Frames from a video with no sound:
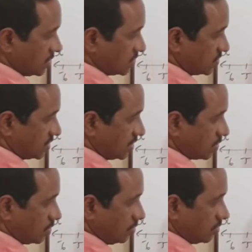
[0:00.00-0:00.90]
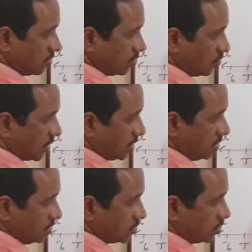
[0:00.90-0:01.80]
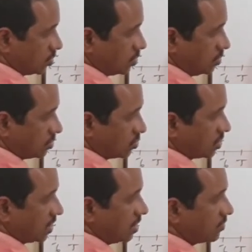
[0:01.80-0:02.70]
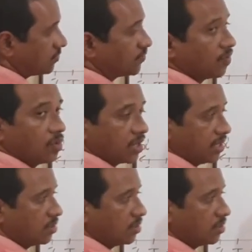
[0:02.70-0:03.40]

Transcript: 0, 1, 2, 3, 4